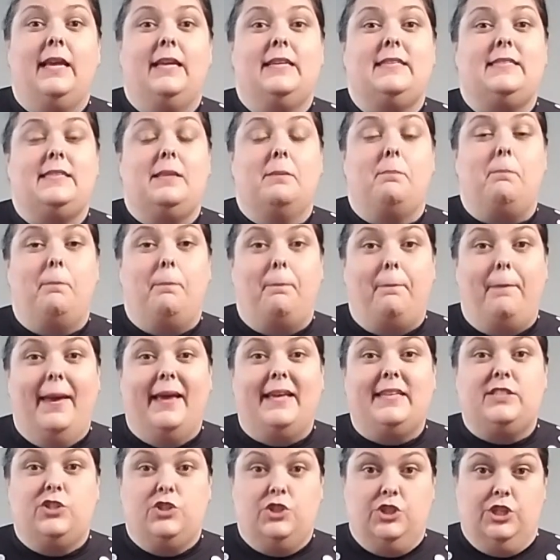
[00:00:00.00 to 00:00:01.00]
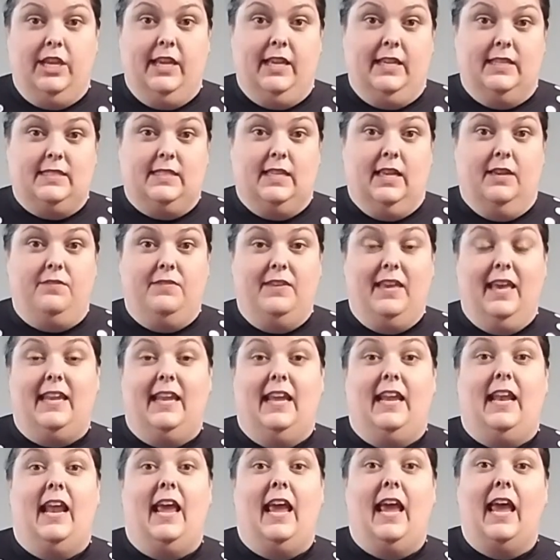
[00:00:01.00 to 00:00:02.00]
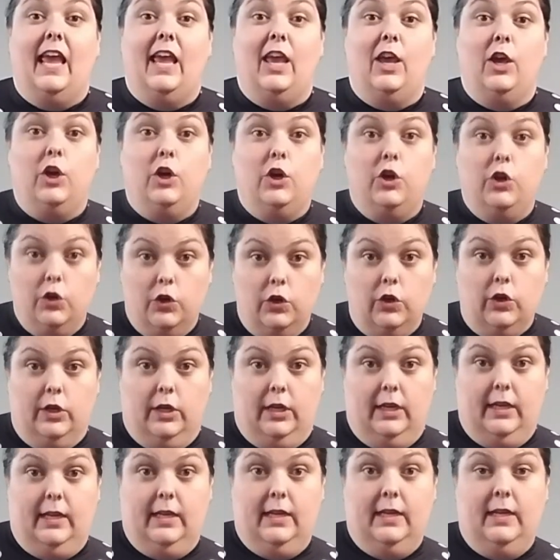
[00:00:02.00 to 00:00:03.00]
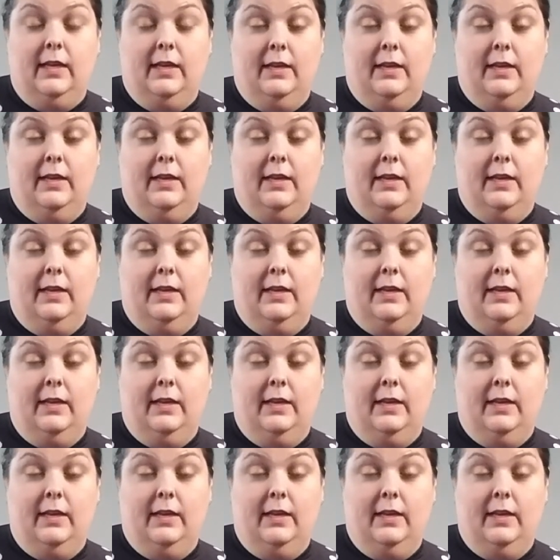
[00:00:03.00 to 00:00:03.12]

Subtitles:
is the best chance of getting a good